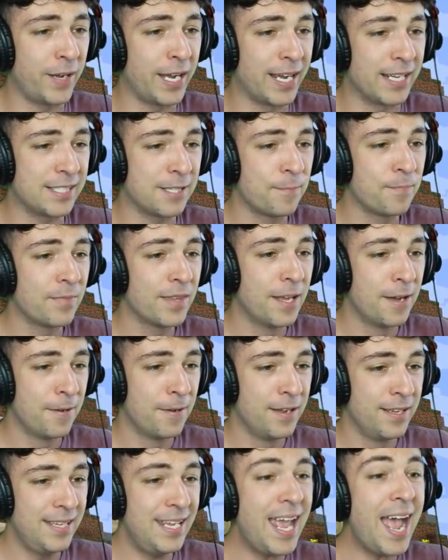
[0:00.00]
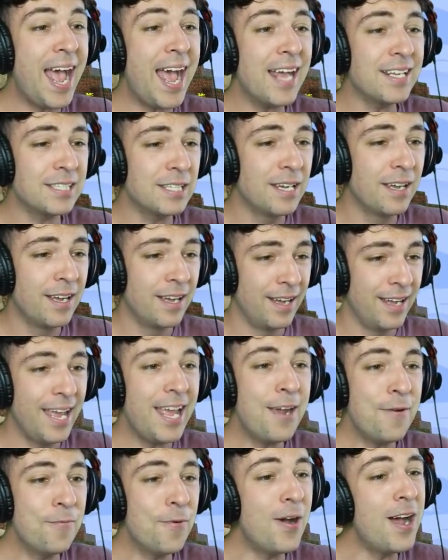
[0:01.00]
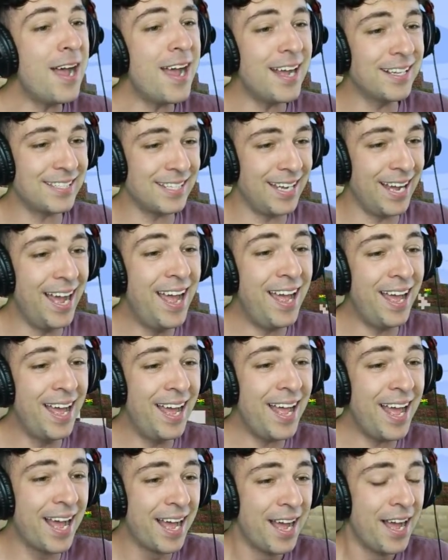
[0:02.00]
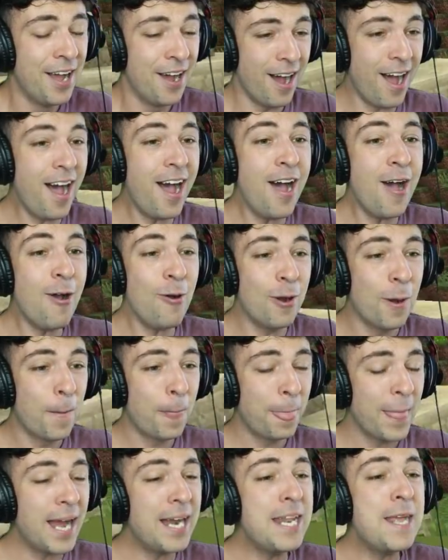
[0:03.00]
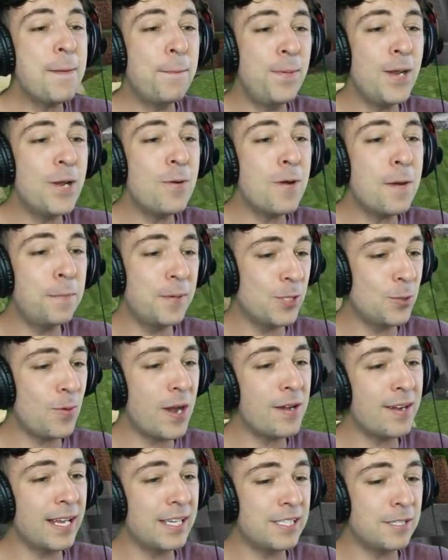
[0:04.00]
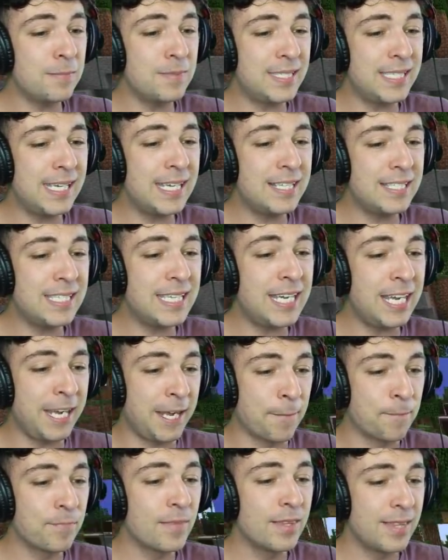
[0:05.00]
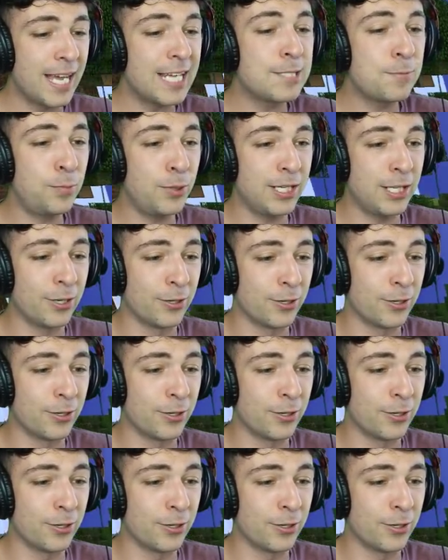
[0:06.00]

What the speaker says: it. Yes! It worked! Oh, and it blew up as well like some TNT. That's pretty